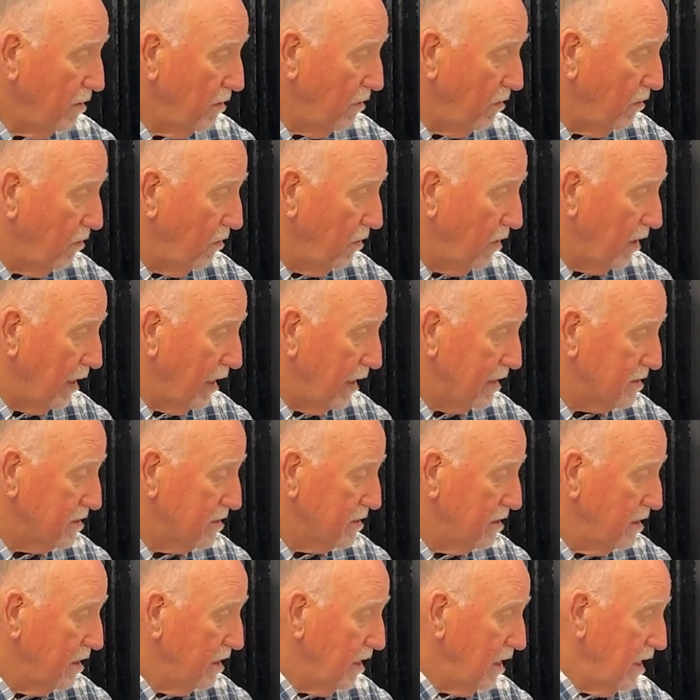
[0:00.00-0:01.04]
horas.
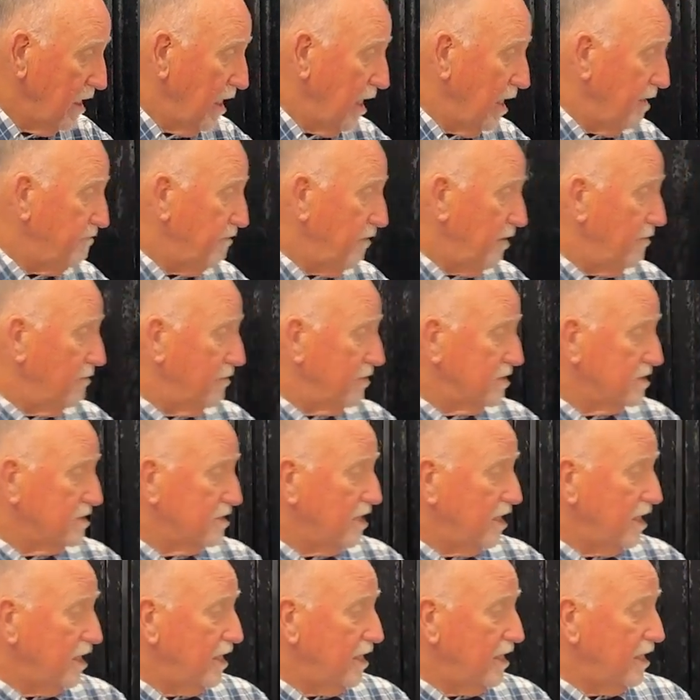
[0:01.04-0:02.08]
If I want to
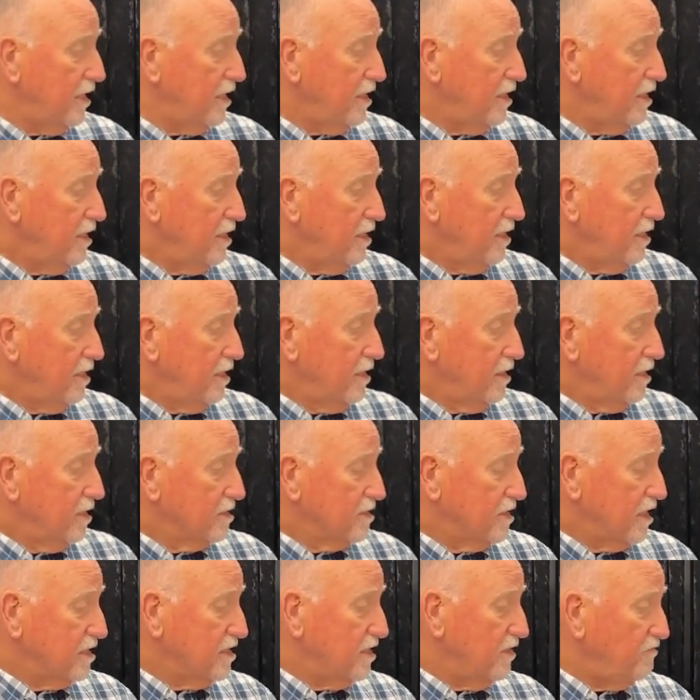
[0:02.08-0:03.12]
say
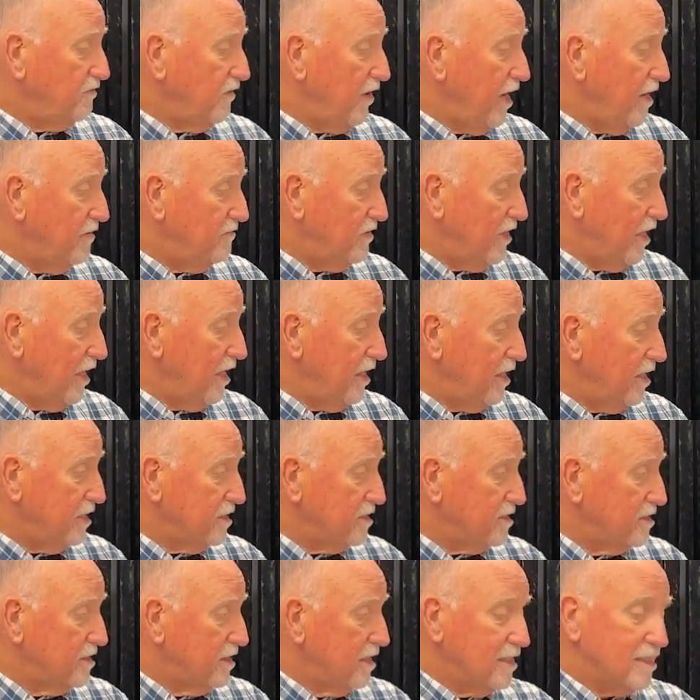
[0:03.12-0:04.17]
65
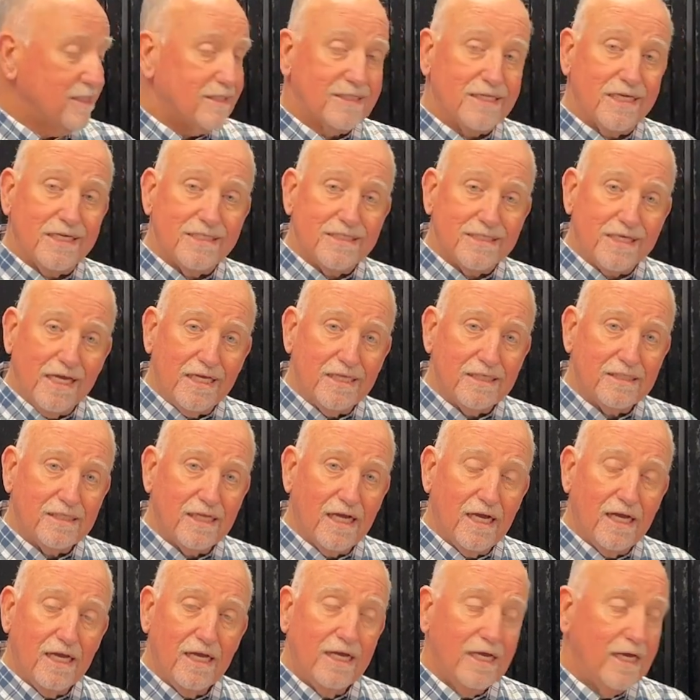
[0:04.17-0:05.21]
days,
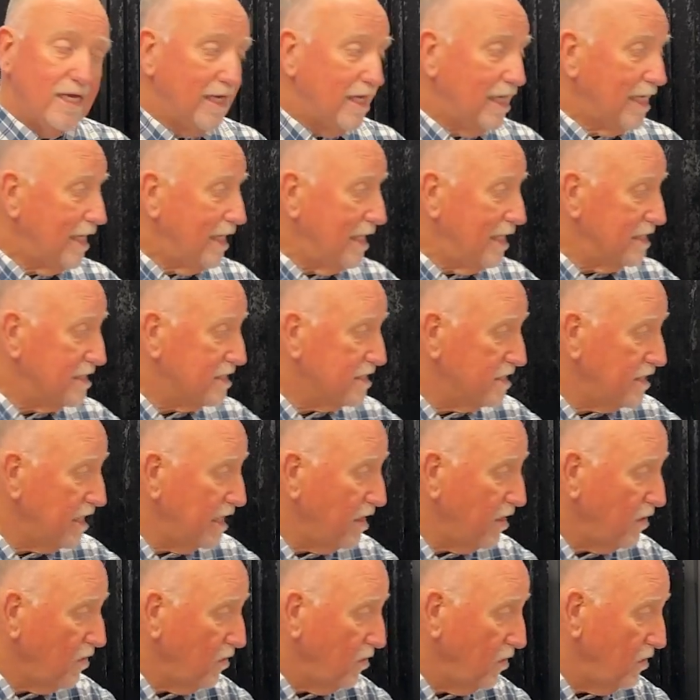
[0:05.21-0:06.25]
65
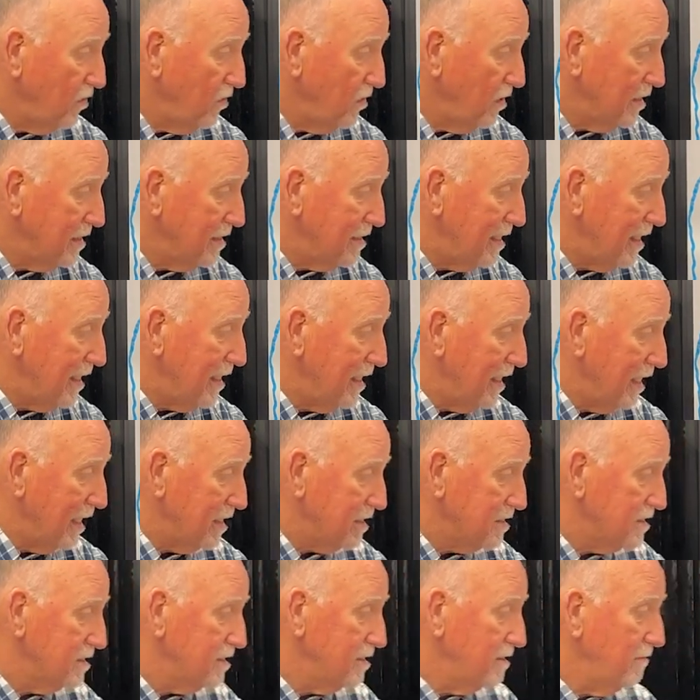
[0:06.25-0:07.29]

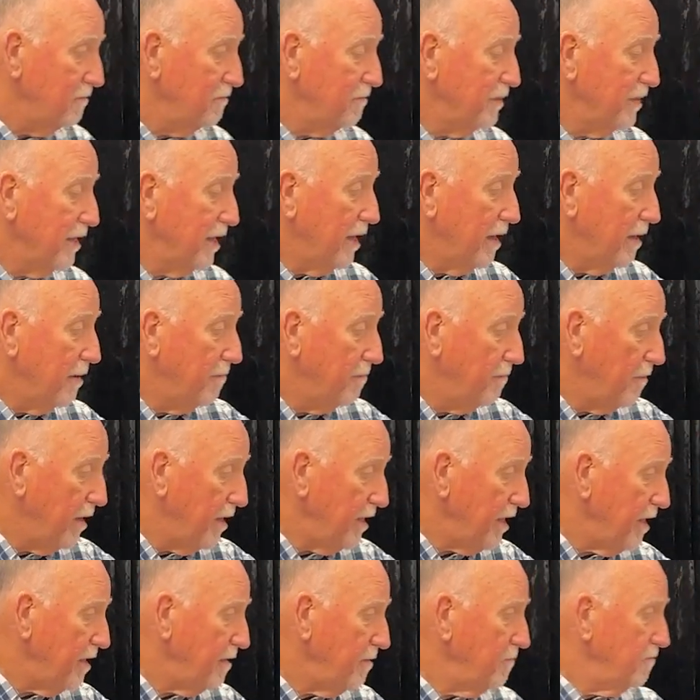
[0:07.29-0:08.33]
días.
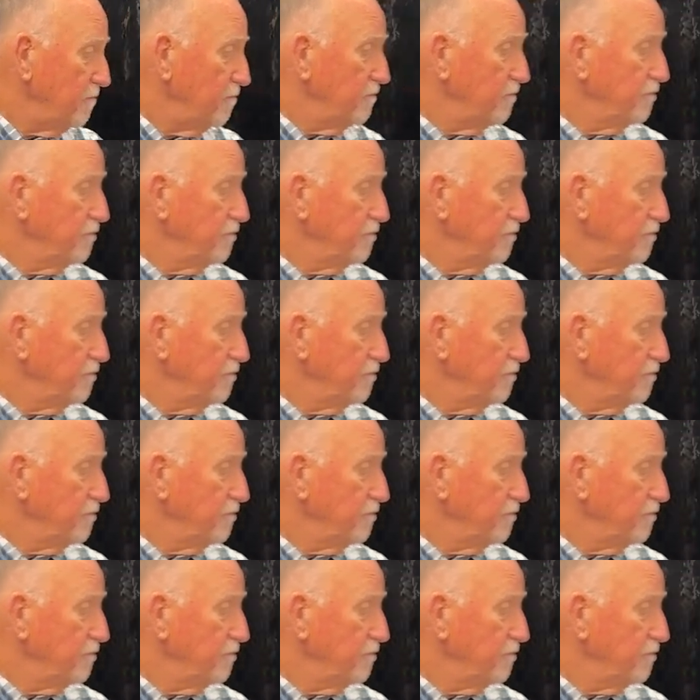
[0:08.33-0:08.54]
Money,